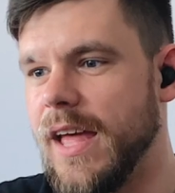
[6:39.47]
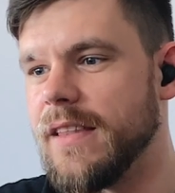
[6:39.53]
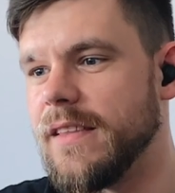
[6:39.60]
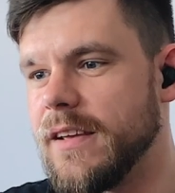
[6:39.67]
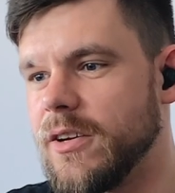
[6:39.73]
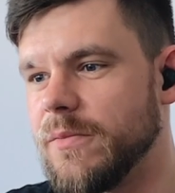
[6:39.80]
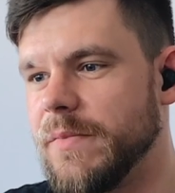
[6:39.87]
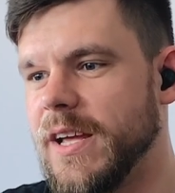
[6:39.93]
and
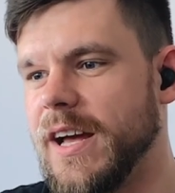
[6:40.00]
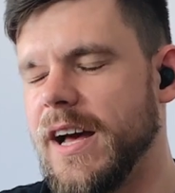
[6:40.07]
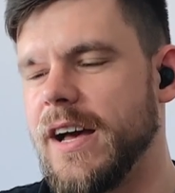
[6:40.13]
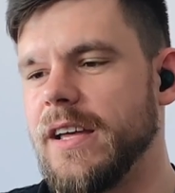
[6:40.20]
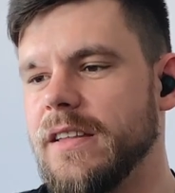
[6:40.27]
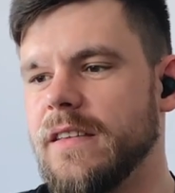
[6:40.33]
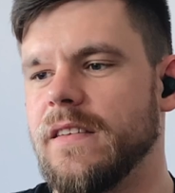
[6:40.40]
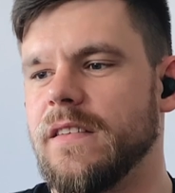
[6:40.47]
they are
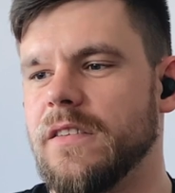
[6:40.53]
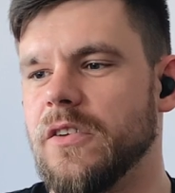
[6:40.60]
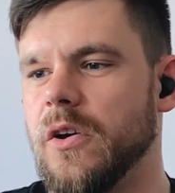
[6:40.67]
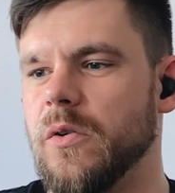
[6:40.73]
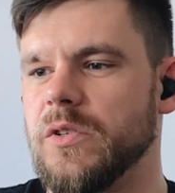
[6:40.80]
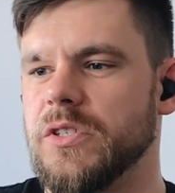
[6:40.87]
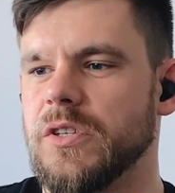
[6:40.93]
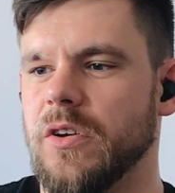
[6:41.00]
behind
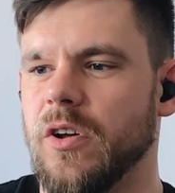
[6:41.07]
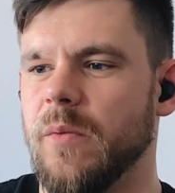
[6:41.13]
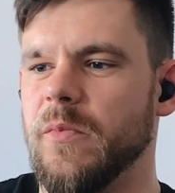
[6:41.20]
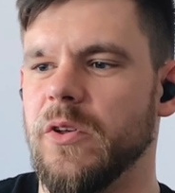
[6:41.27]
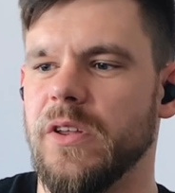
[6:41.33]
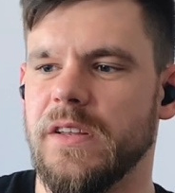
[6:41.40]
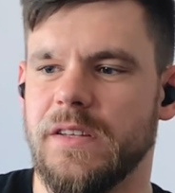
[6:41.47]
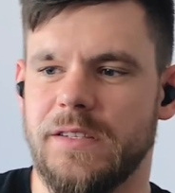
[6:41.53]
those
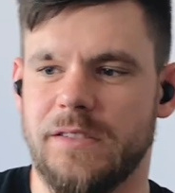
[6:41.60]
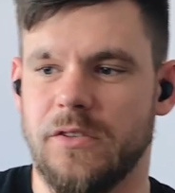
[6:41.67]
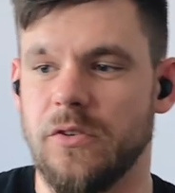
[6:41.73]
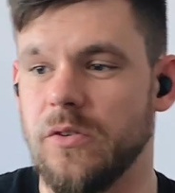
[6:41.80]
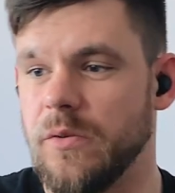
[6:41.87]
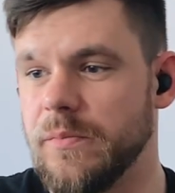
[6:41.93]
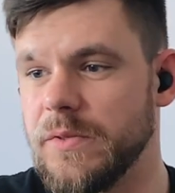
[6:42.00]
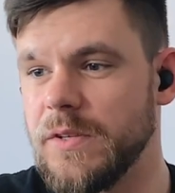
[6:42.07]
communities
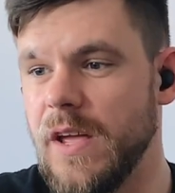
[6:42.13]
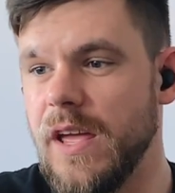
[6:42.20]
groups.